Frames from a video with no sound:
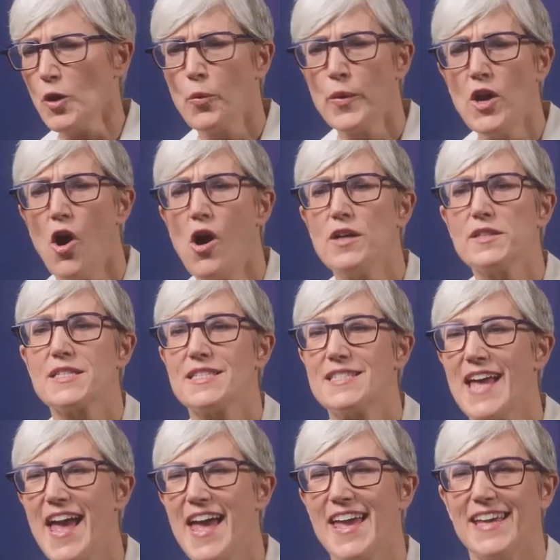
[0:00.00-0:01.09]
We all
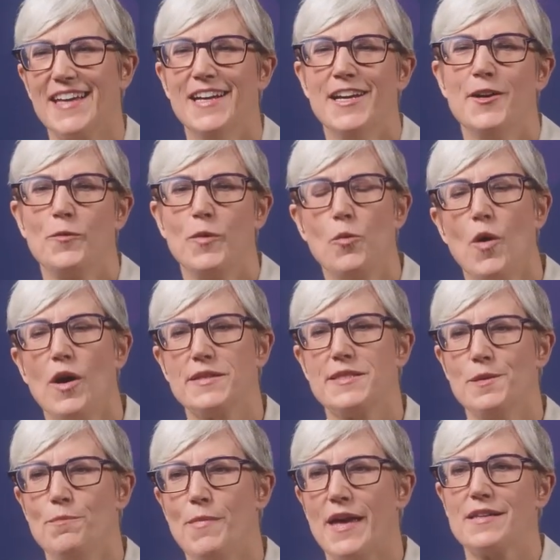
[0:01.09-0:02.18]
say we want
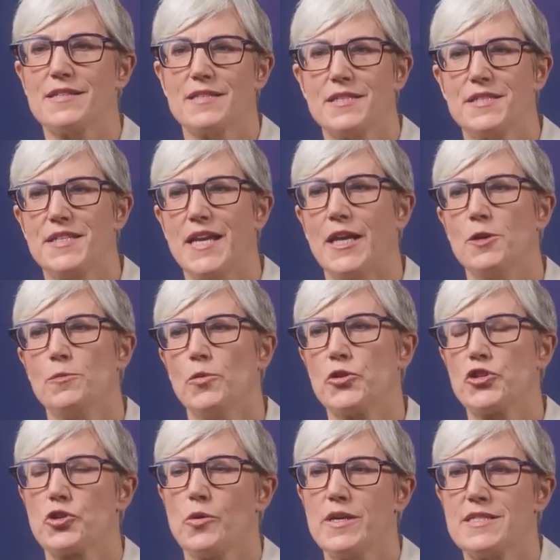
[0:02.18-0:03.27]
to make sustainable
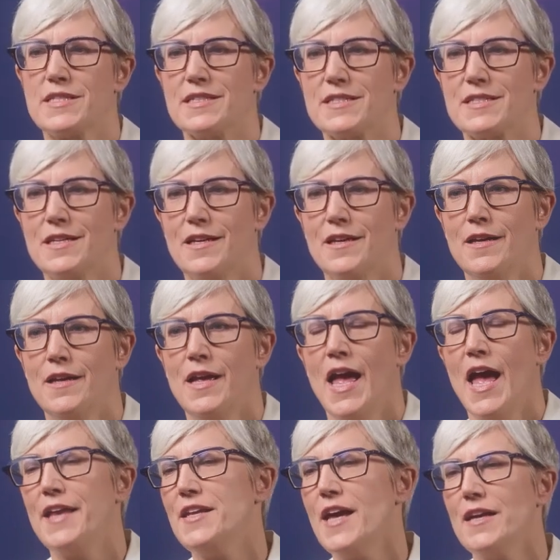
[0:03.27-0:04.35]
choices.
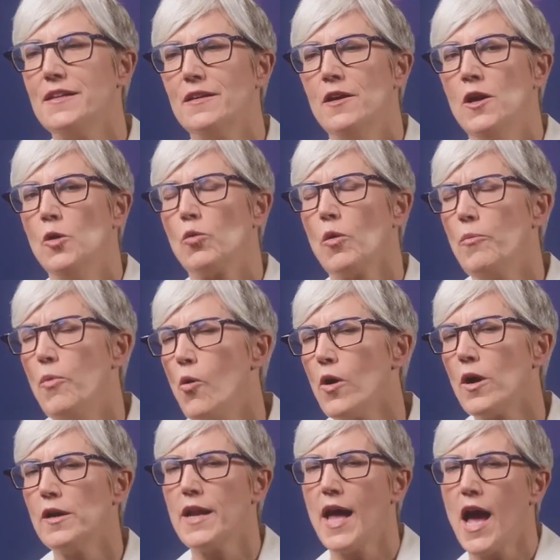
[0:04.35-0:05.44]
And yet,
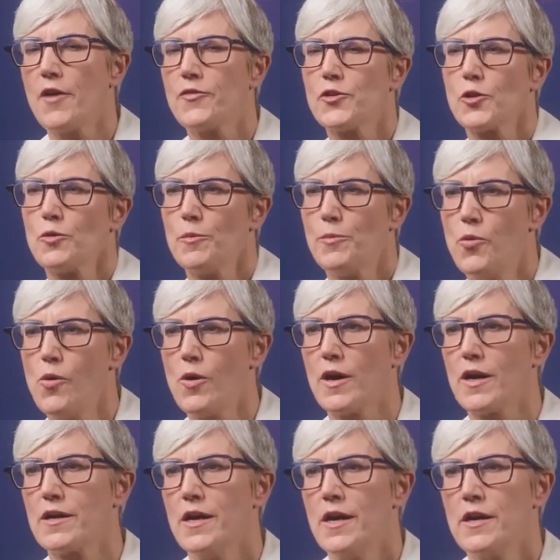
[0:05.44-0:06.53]
report after
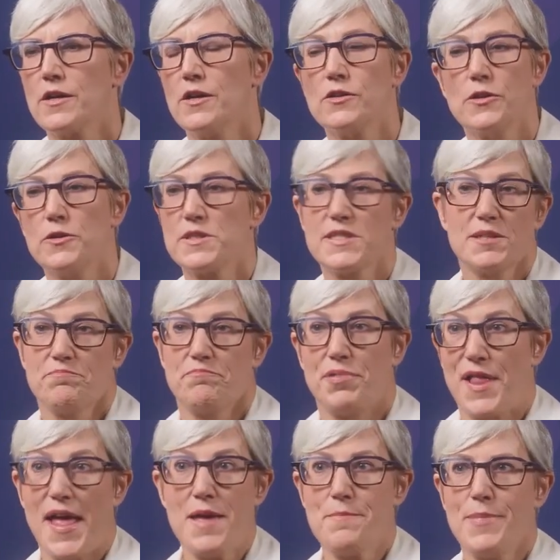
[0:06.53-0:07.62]
report, concludes that
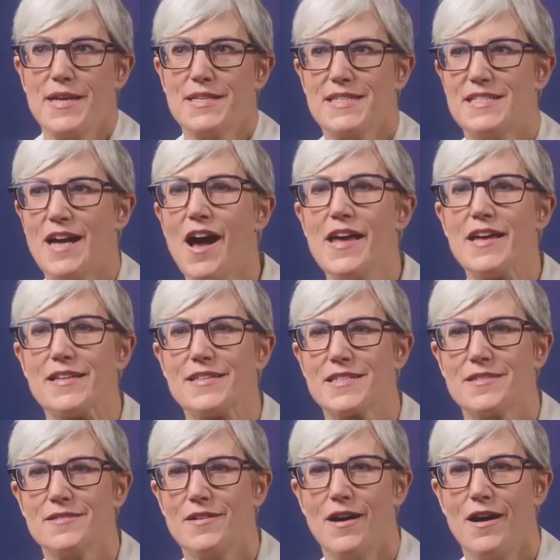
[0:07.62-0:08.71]
plant based
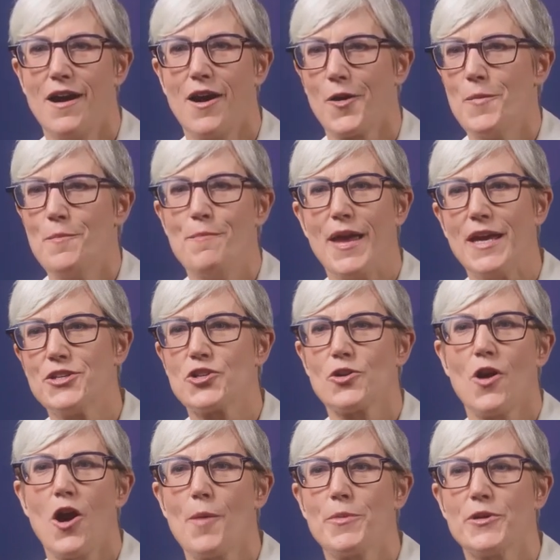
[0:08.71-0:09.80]
diets are a
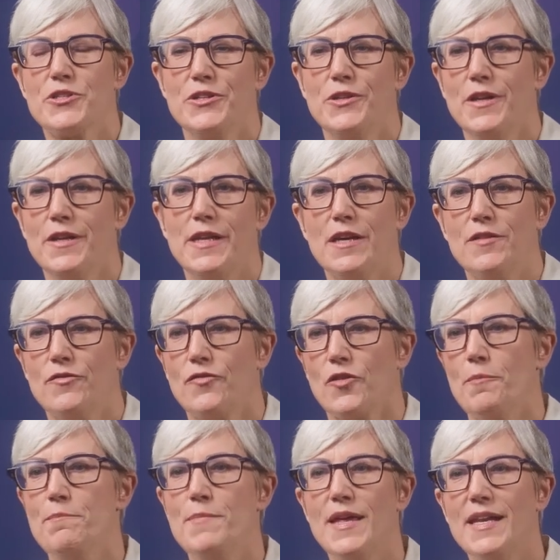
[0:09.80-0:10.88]
major opportunity
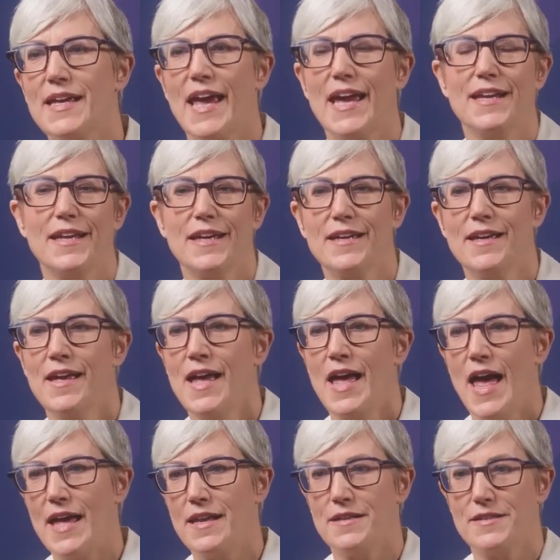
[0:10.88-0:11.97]
for mitigating
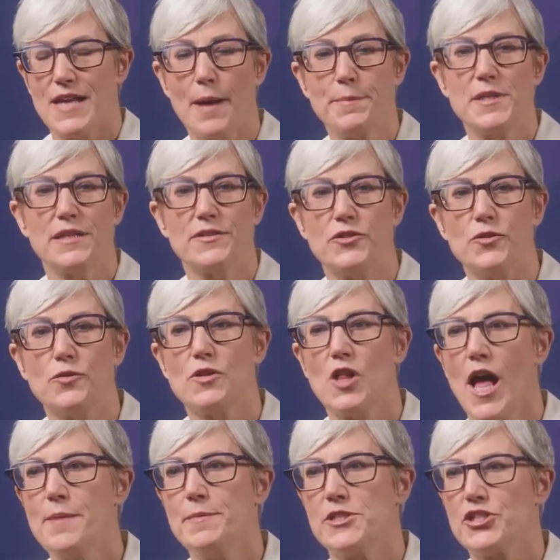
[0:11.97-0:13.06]
and adapting to
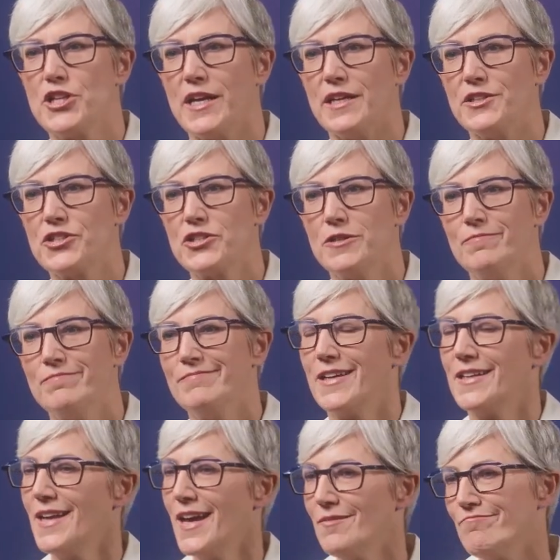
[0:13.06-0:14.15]
climate change.
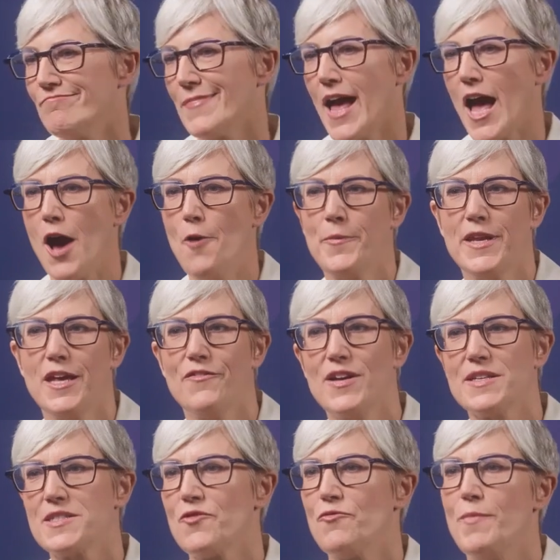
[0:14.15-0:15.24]
And yet, how many of
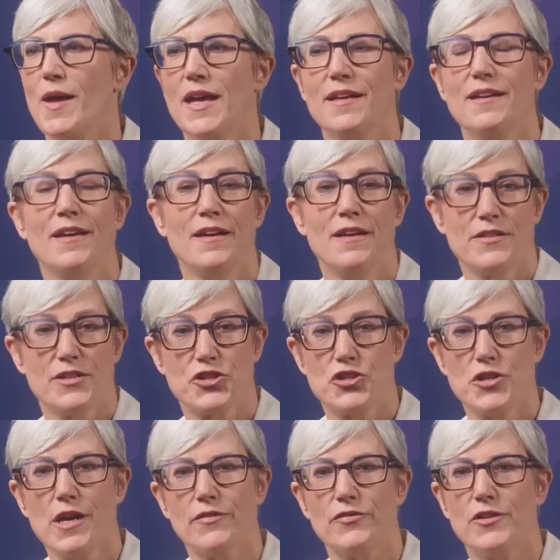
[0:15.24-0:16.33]
us have made the
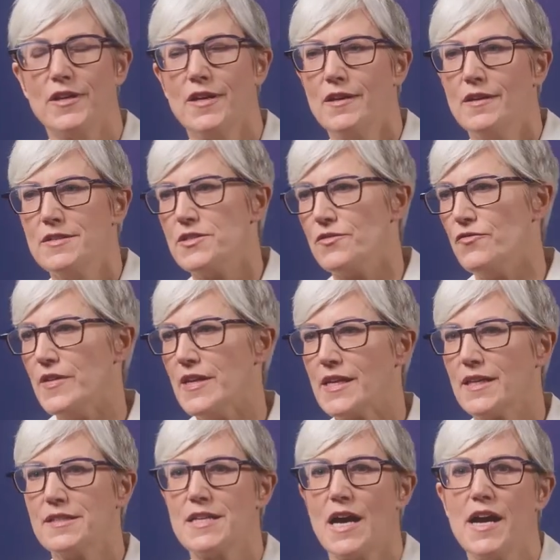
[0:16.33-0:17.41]
shift to
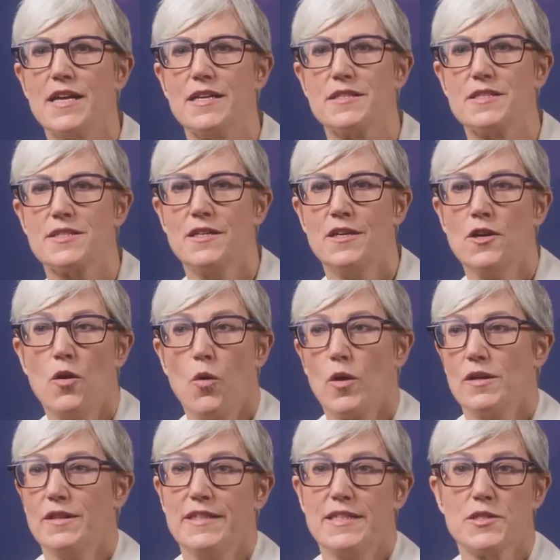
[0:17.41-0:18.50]
vegan diets,
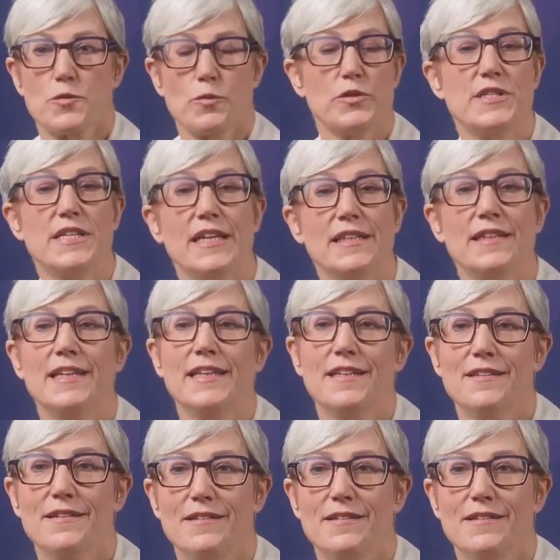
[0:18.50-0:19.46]
or at least routinely